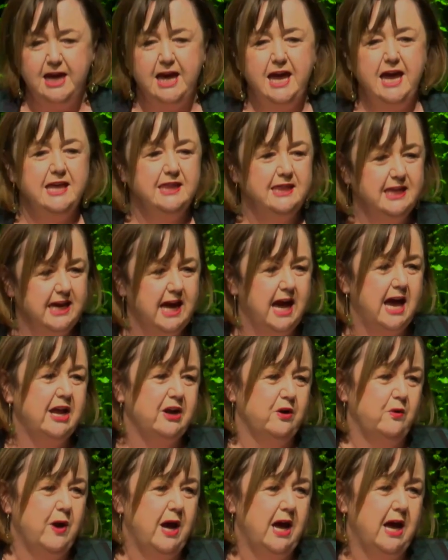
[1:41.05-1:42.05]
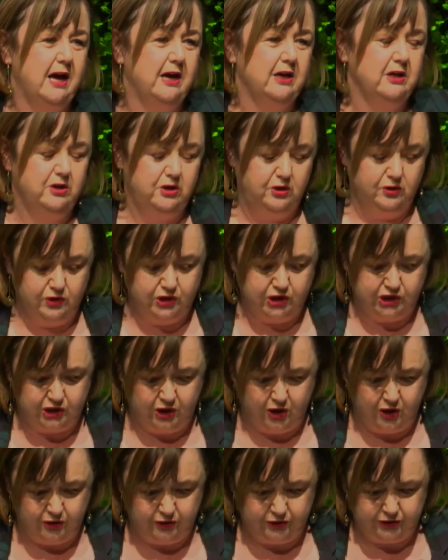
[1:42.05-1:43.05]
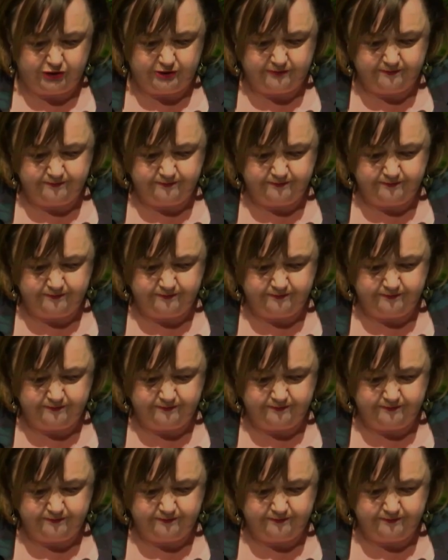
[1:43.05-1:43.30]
and the aroha you showed.